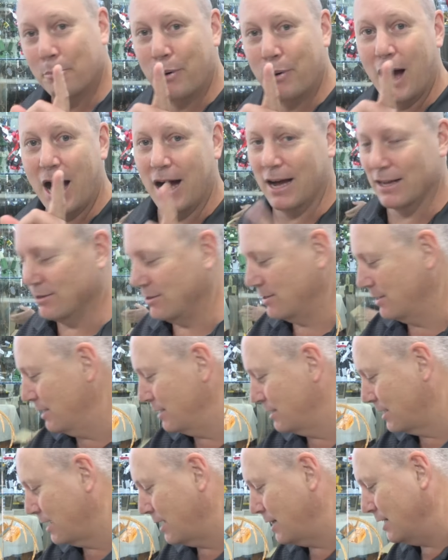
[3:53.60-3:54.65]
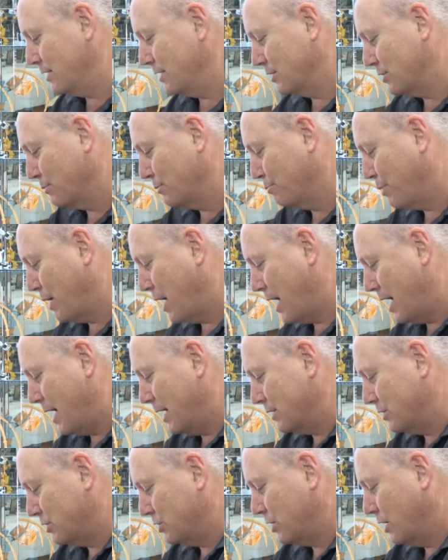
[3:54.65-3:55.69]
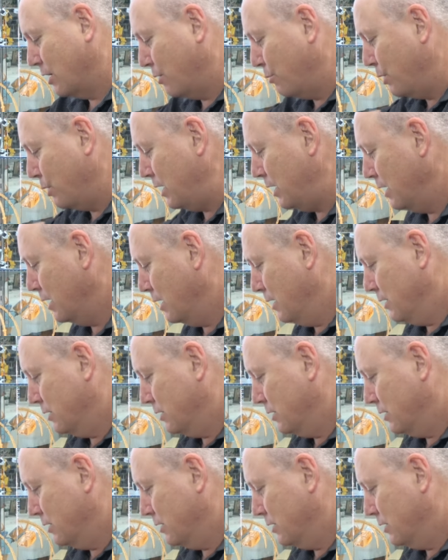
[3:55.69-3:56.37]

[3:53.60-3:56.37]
parts. Let's get into some parts, shall we?